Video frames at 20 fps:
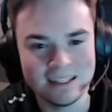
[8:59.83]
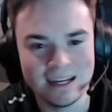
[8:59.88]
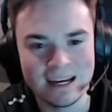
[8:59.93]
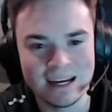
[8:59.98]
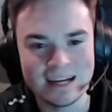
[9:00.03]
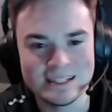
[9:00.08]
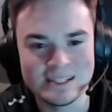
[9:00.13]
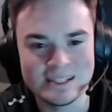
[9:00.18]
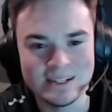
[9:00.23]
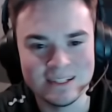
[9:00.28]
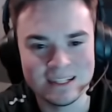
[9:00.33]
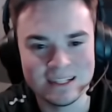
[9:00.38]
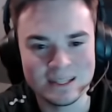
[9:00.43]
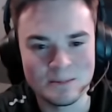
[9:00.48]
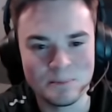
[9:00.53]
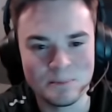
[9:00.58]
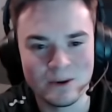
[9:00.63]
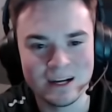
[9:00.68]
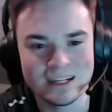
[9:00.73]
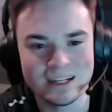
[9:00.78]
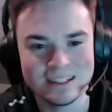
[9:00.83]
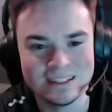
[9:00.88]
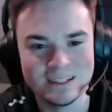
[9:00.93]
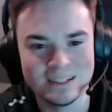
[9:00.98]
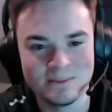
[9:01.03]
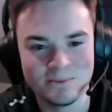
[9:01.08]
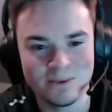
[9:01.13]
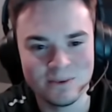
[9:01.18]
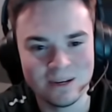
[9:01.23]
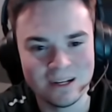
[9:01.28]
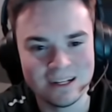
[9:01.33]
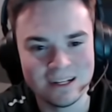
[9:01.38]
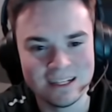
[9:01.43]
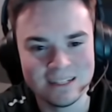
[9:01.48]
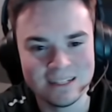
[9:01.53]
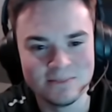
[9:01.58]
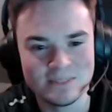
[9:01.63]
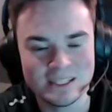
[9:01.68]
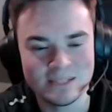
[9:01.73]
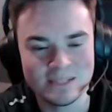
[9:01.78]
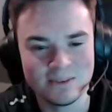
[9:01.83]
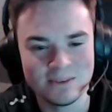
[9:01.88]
like I saw like the pred clip where MC